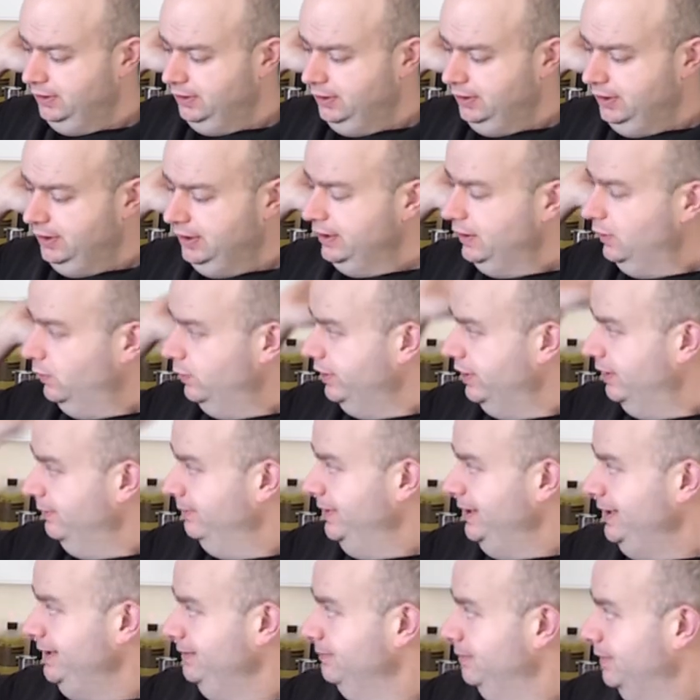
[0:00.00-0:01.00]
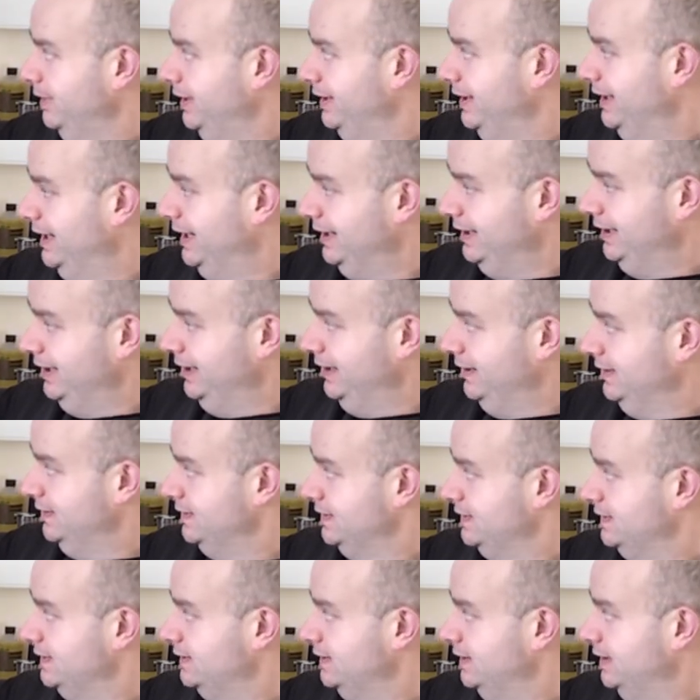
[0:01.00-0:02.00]
And what I mean by that
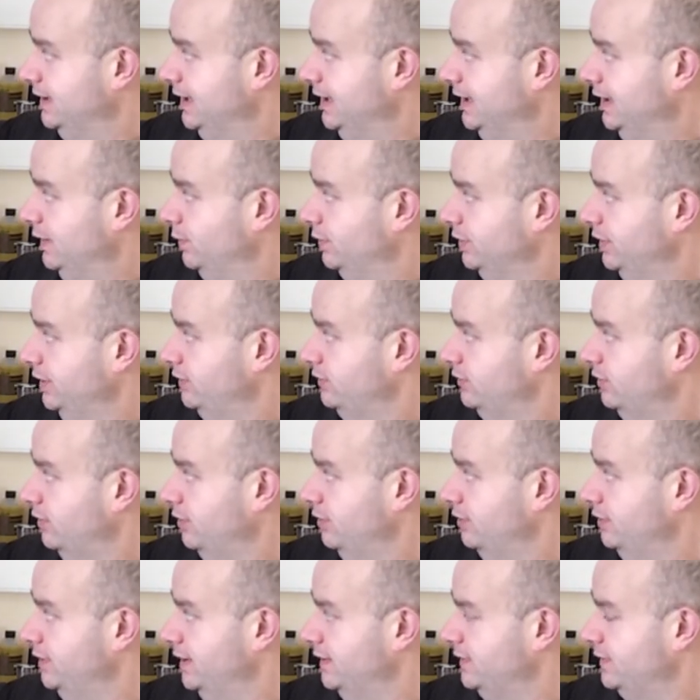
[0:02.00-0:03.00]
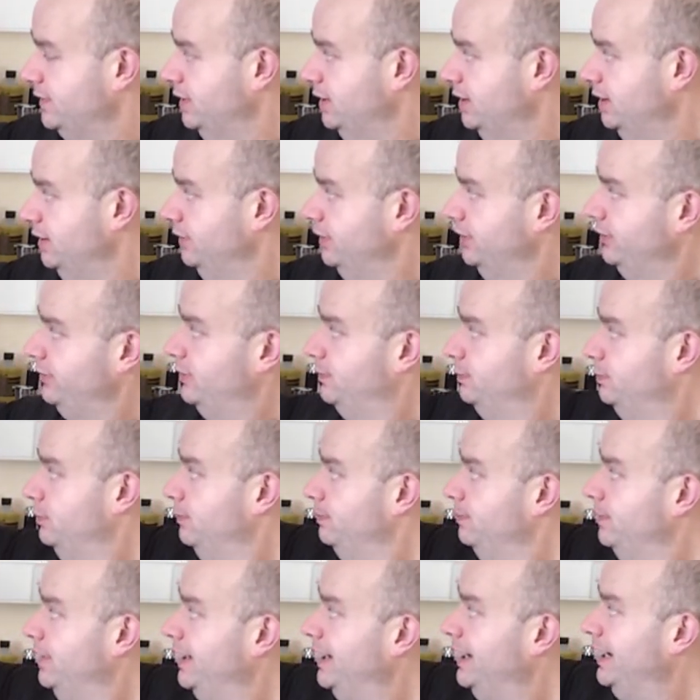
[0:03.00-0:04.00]
is when I turn this on, I just put
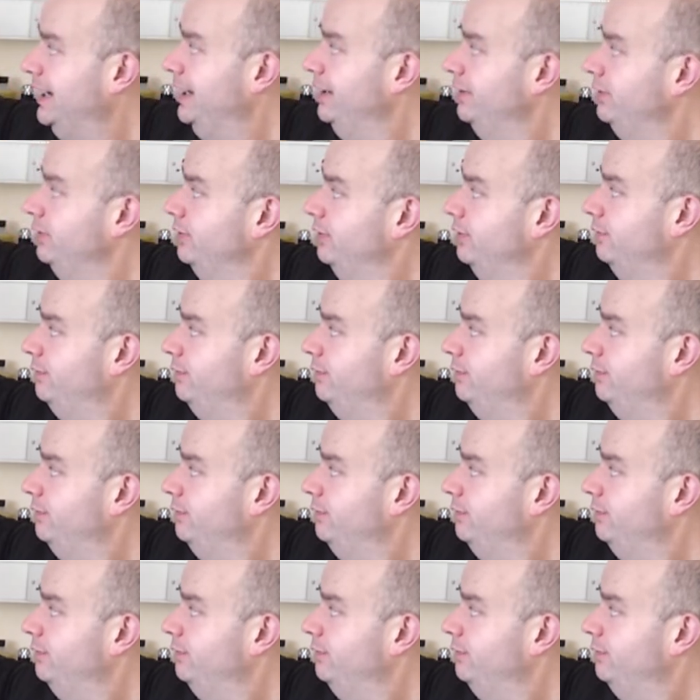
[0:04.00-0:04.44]
my hand,